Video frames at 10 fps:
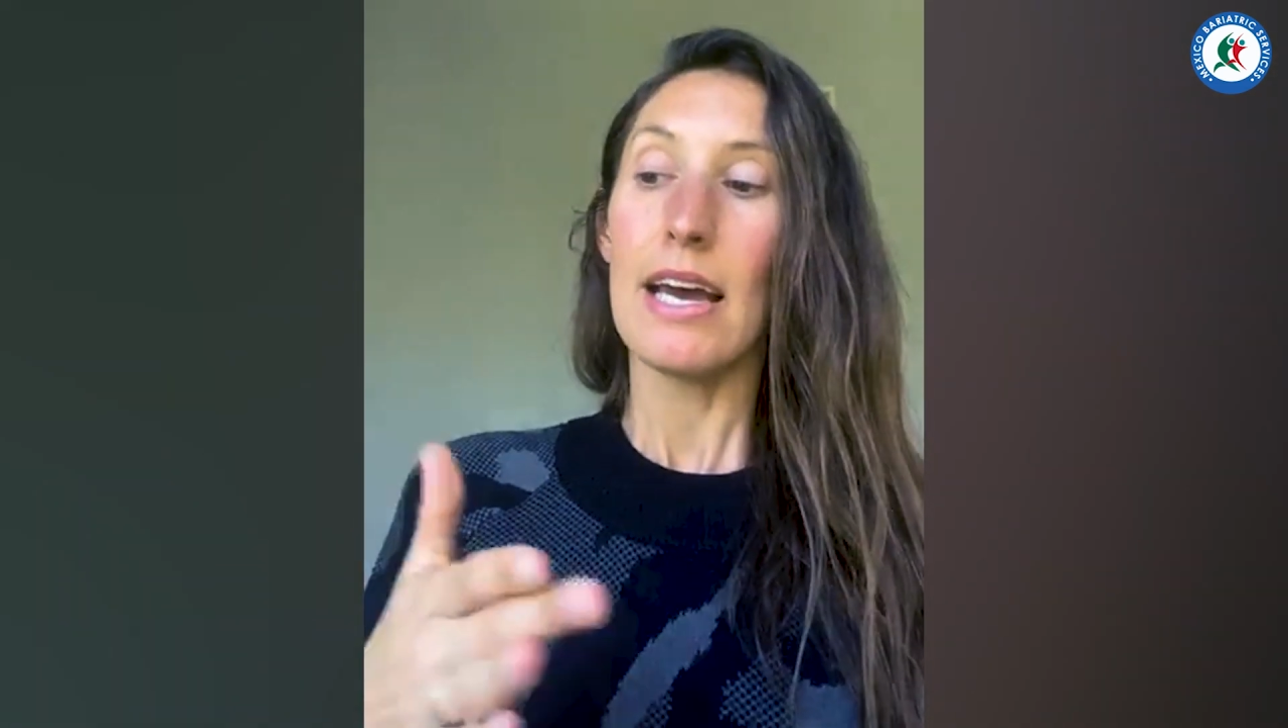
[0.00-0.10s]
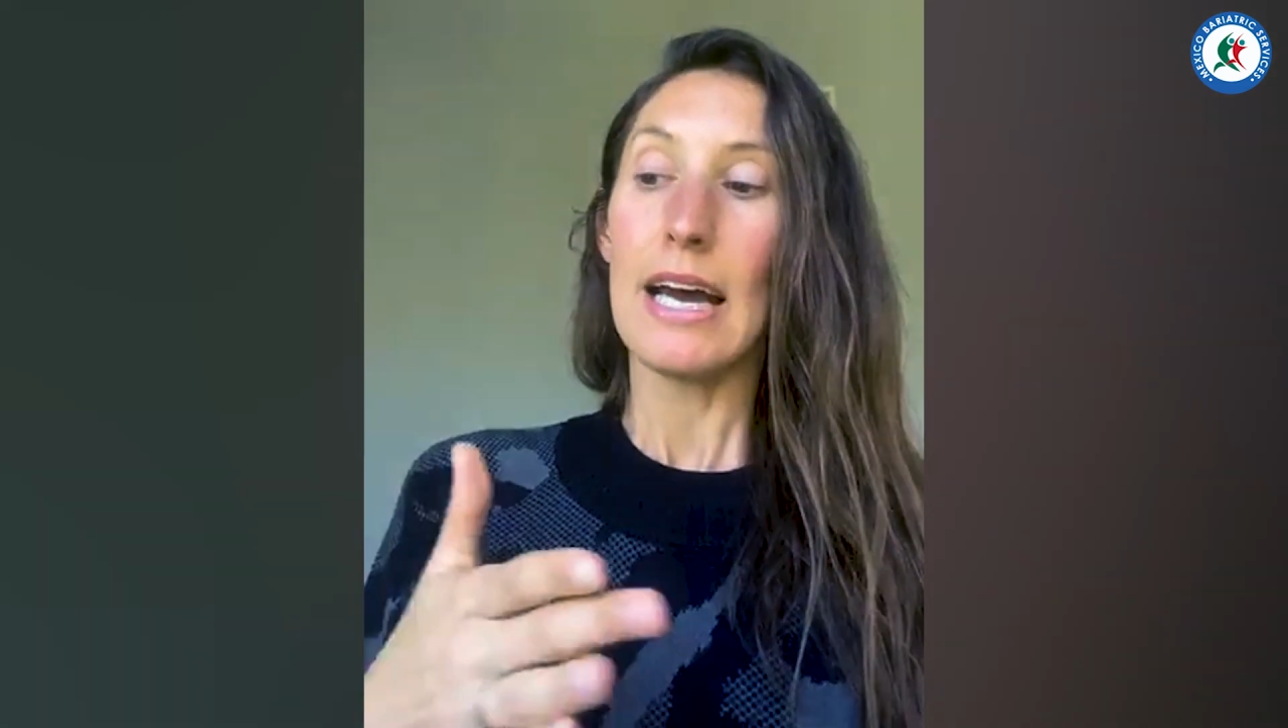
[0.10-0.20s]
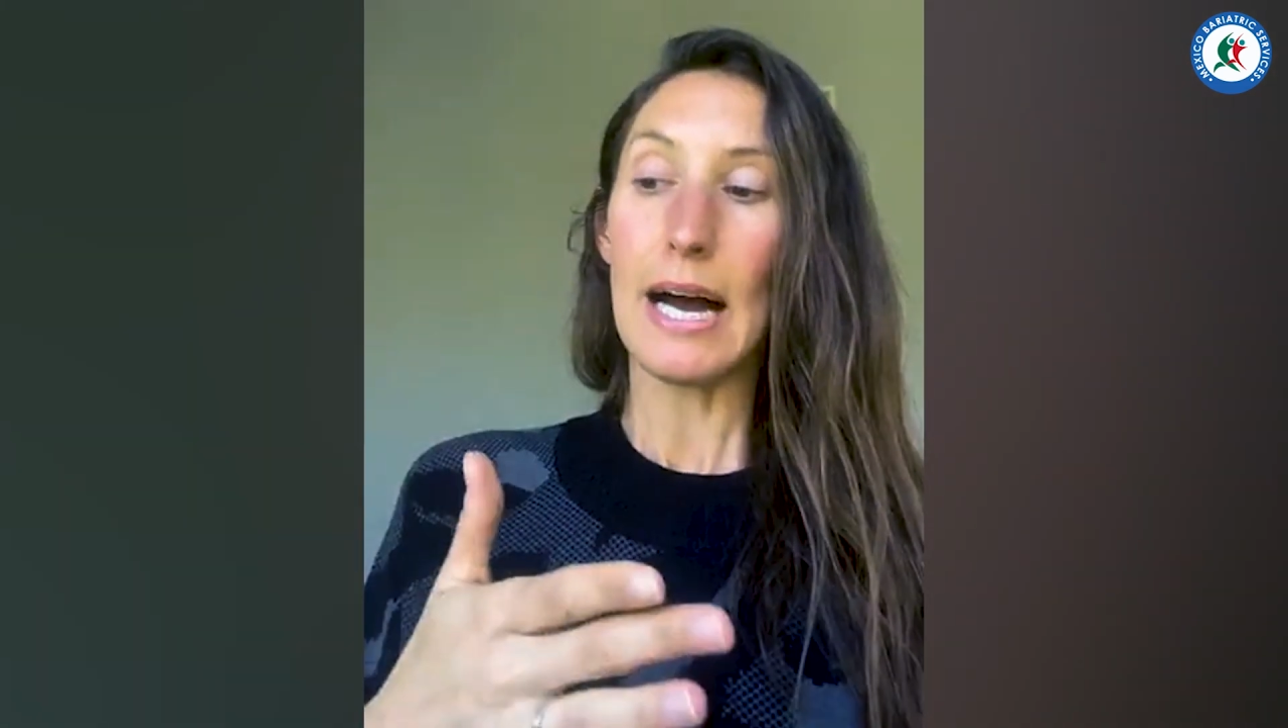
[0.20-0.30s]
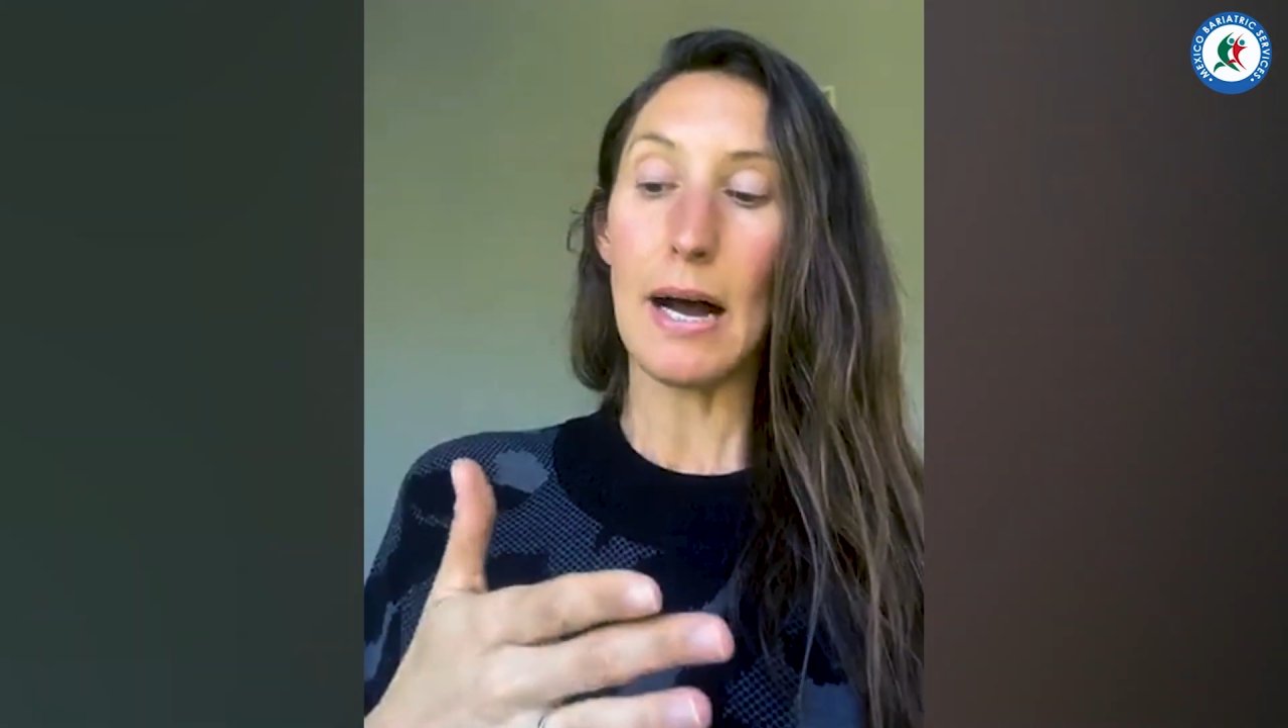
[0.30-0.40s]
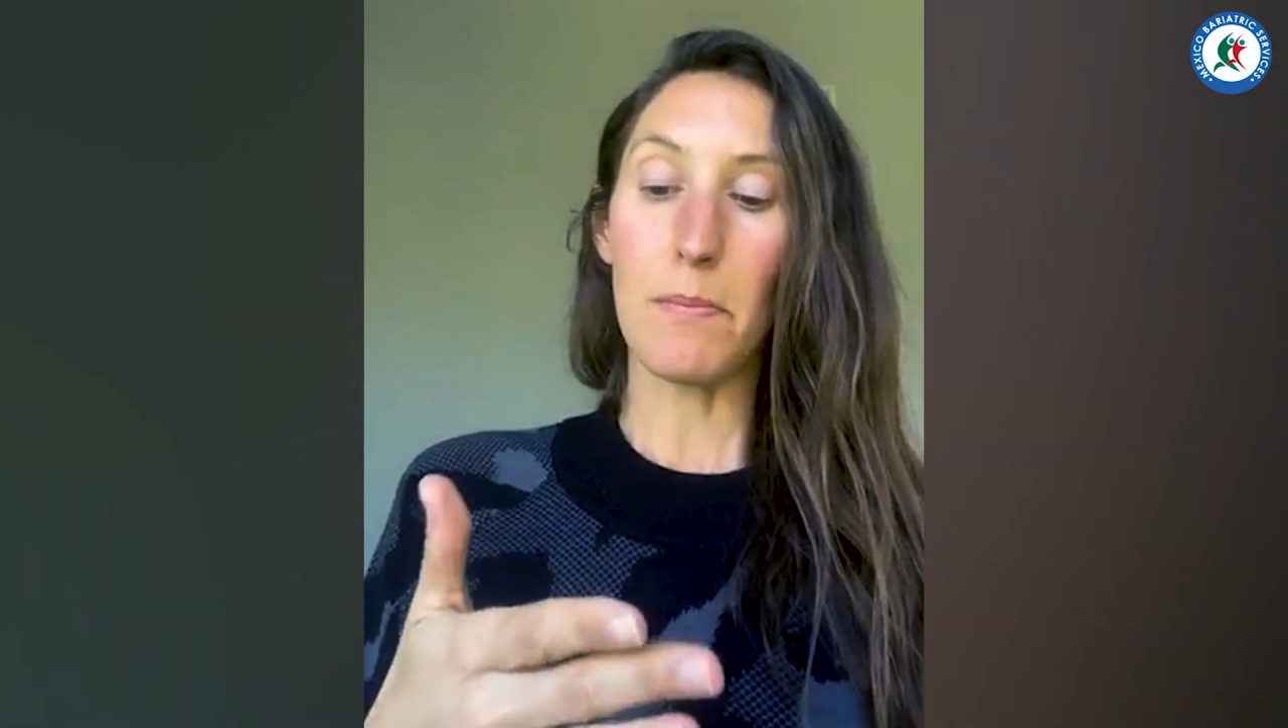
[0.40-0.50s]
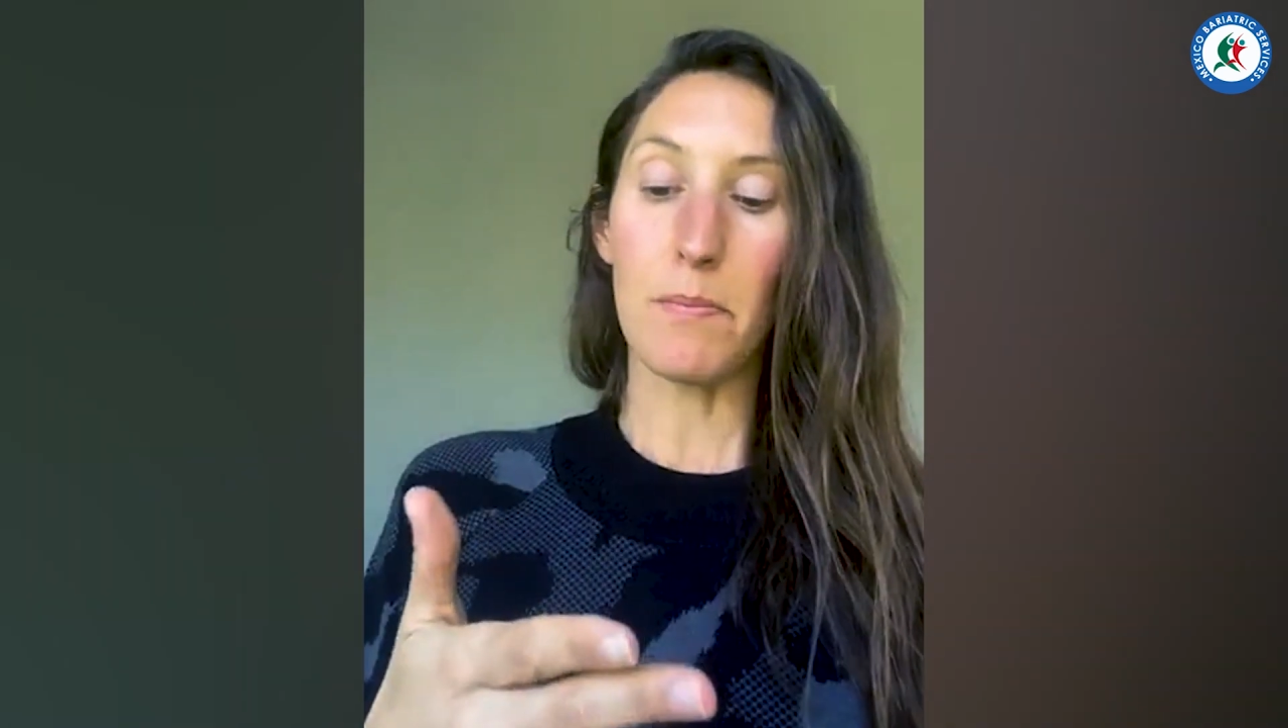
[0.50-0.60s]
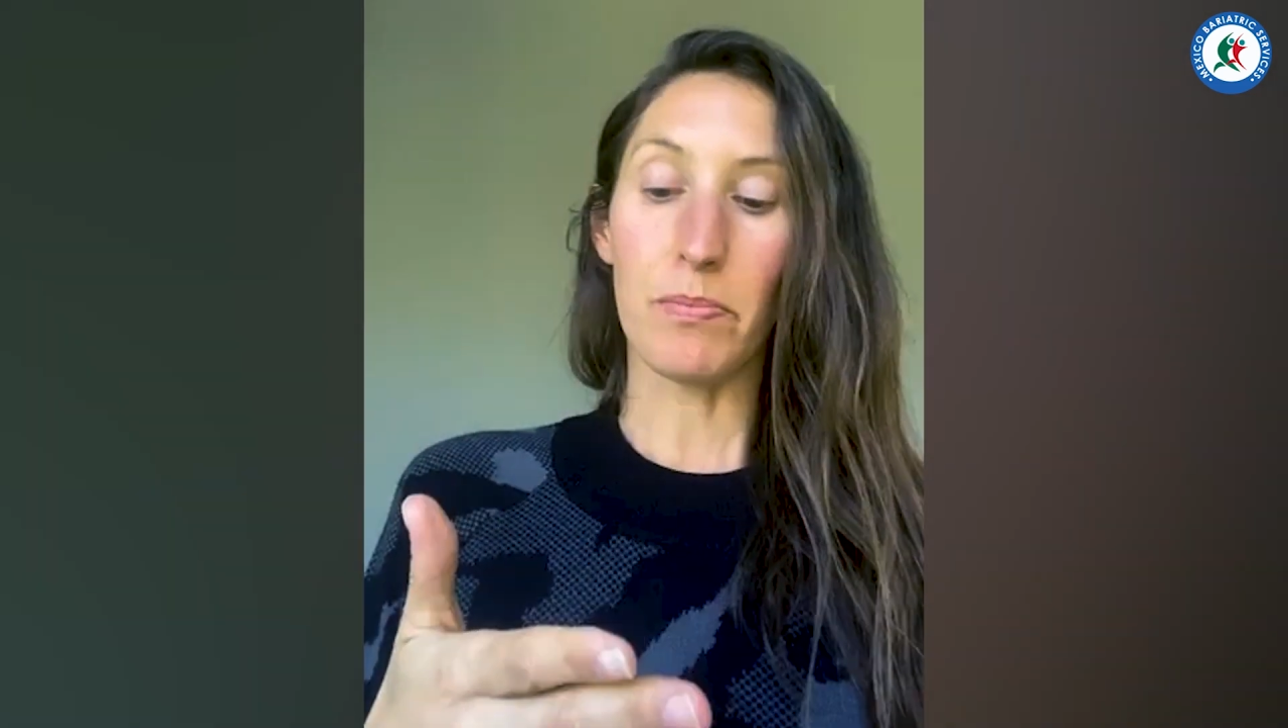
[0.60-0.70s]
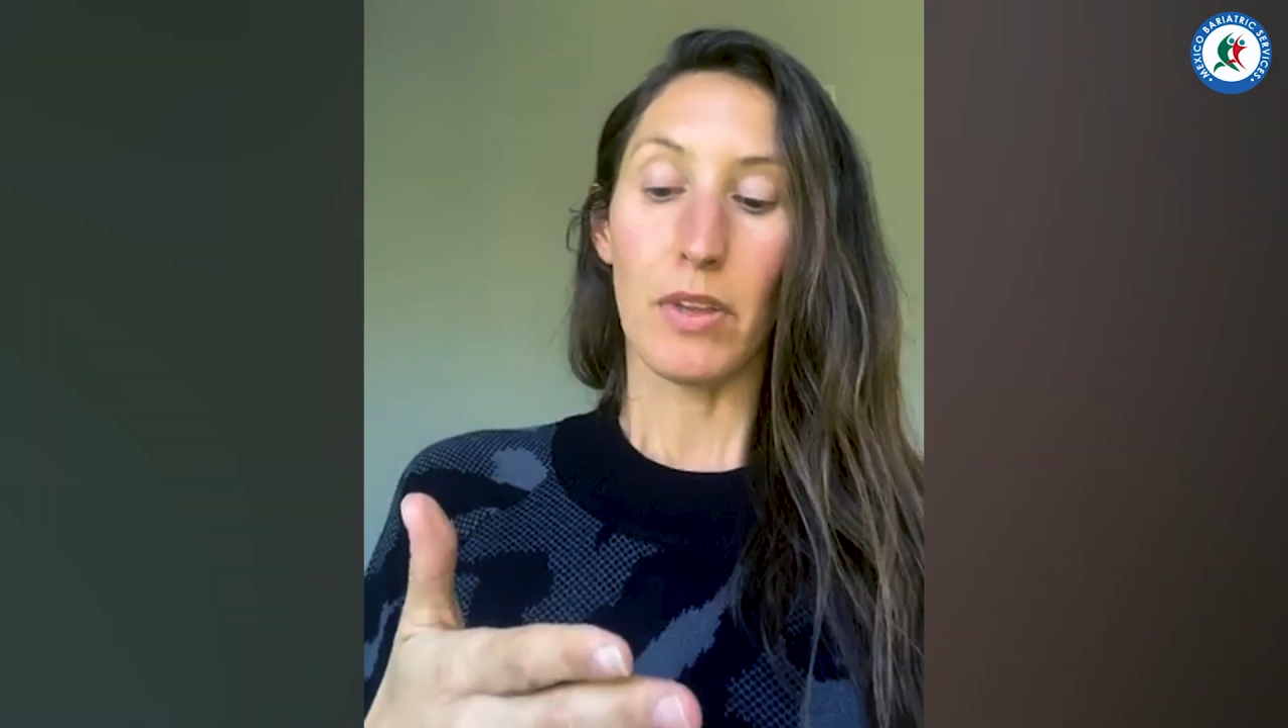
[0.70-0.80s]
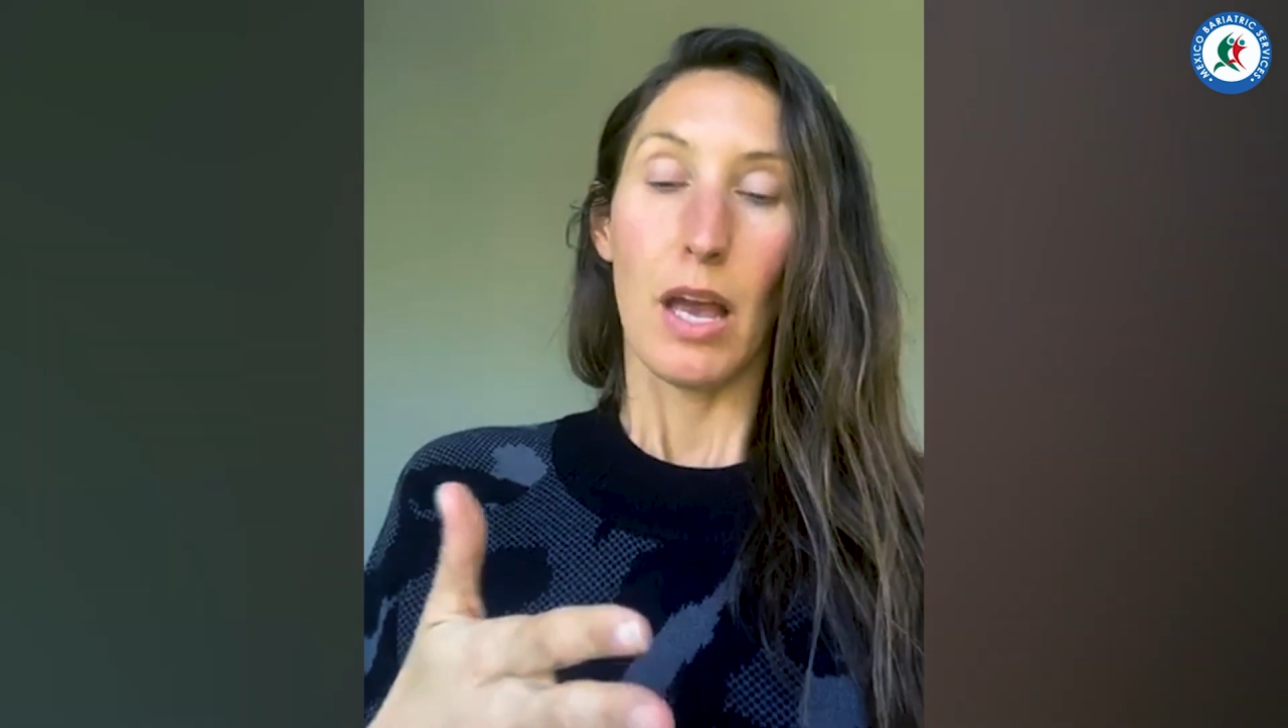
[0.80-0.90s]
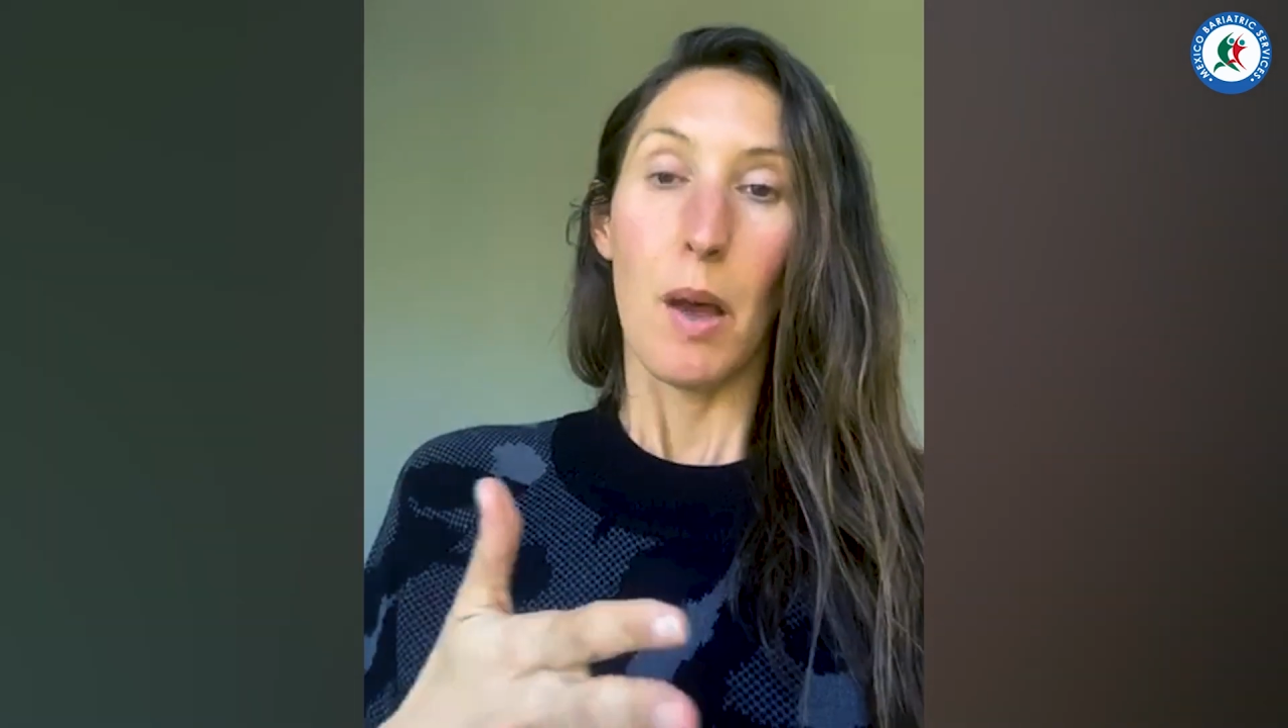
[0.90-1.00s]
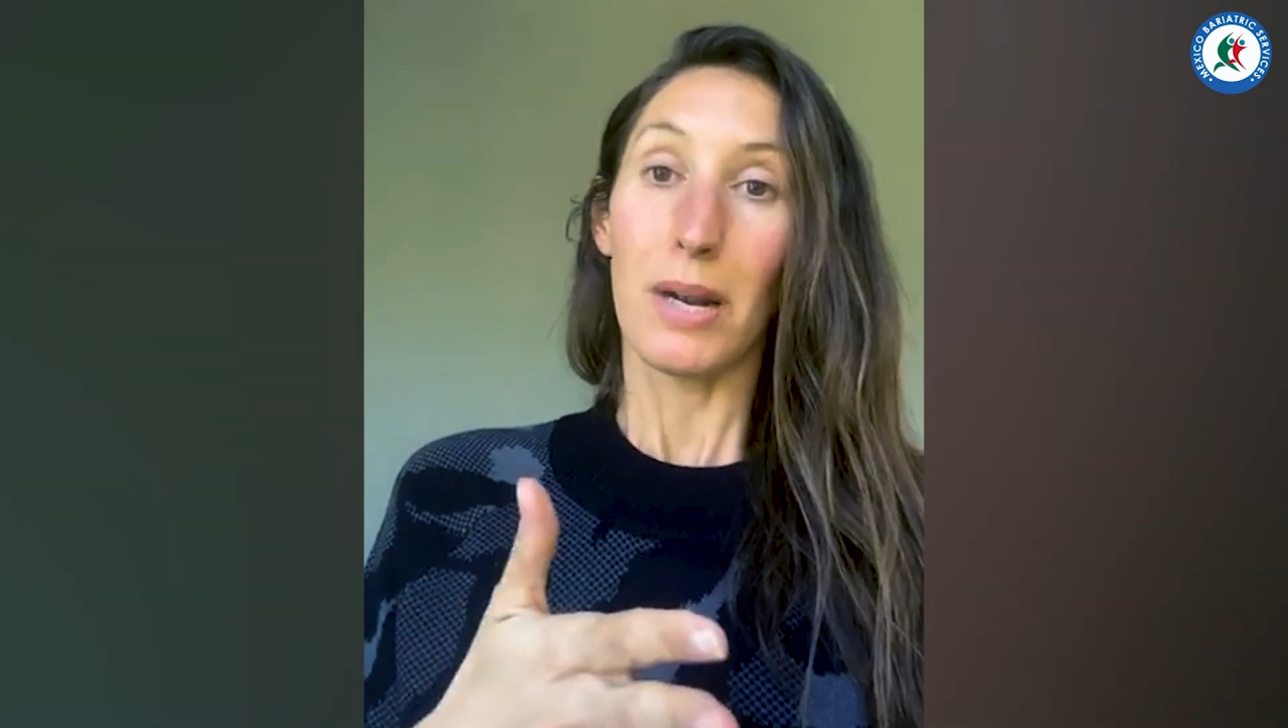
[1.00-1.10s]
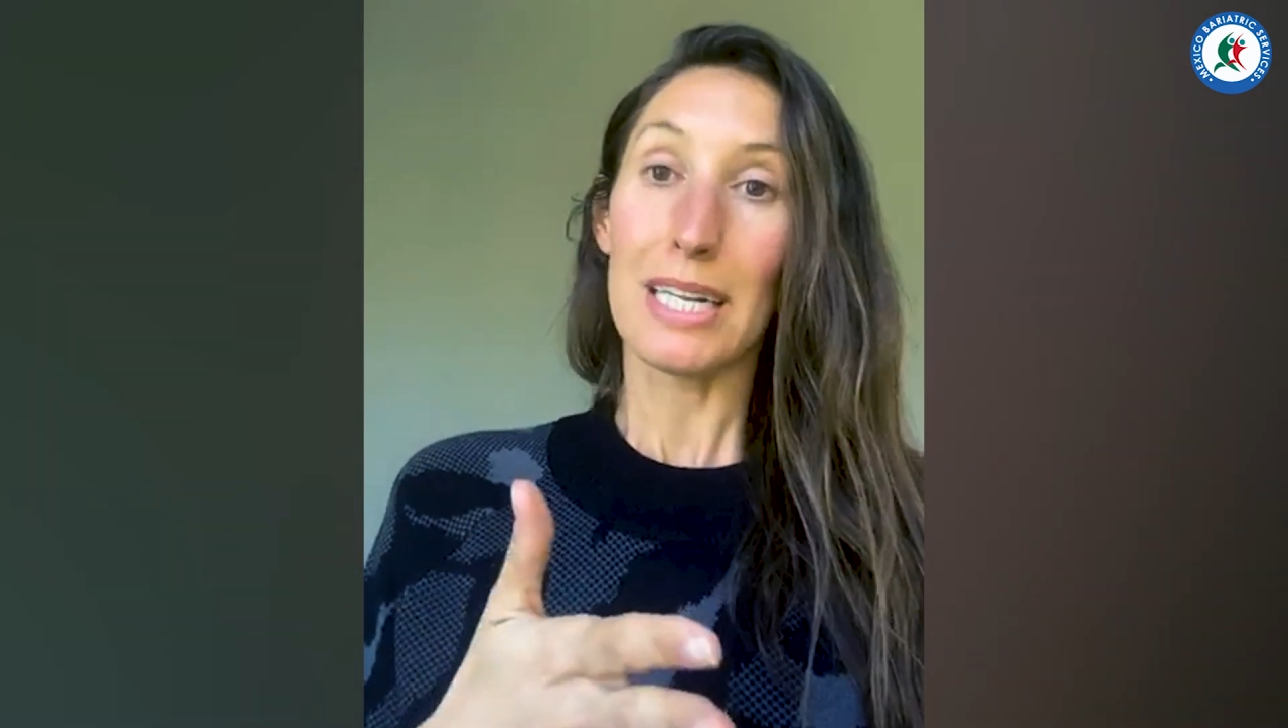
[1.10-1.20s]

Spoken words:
But